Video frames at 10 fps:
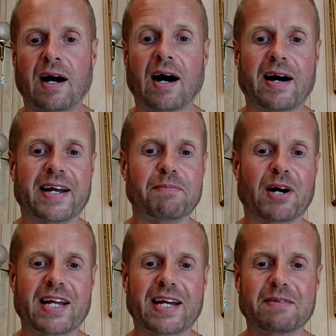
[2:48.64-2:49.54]
Hi,
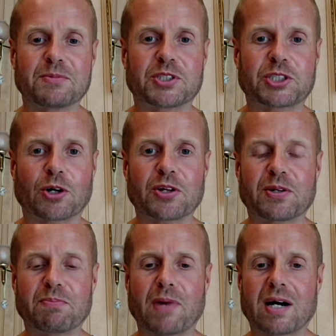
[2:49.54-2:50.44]
my name is
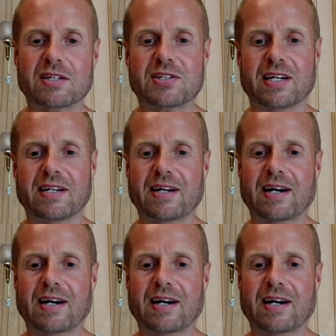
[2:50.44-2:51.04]
Jonathan Martin.